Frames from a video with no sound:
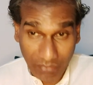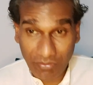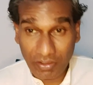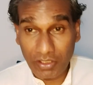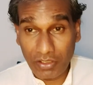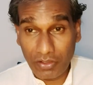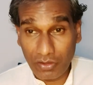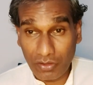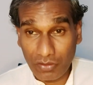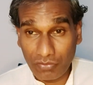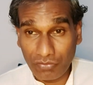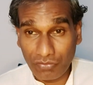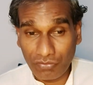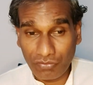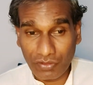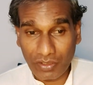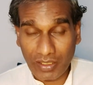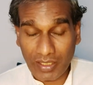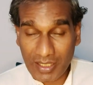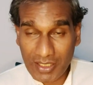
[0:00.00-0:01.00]
us to be
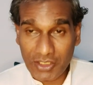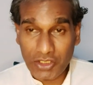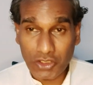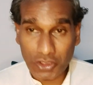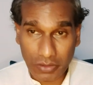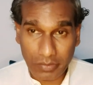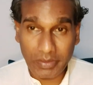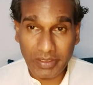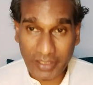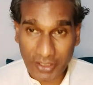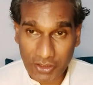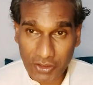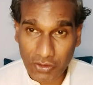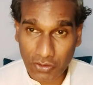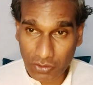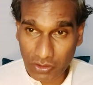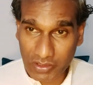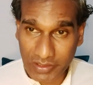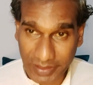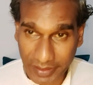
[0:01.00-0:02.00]
the souls anymore.
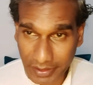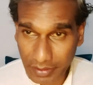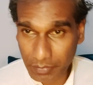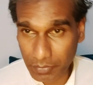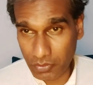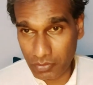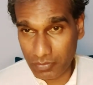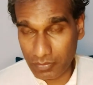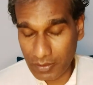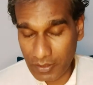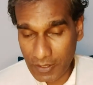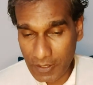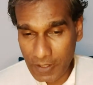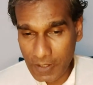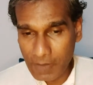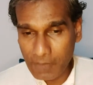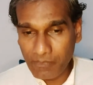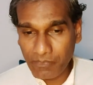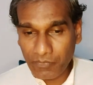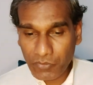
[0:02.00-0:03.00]
So
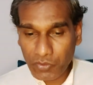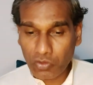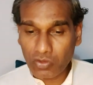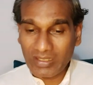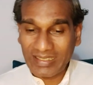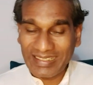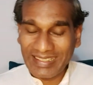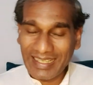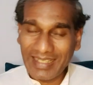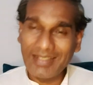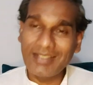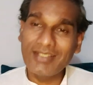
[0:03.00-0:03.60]
that is when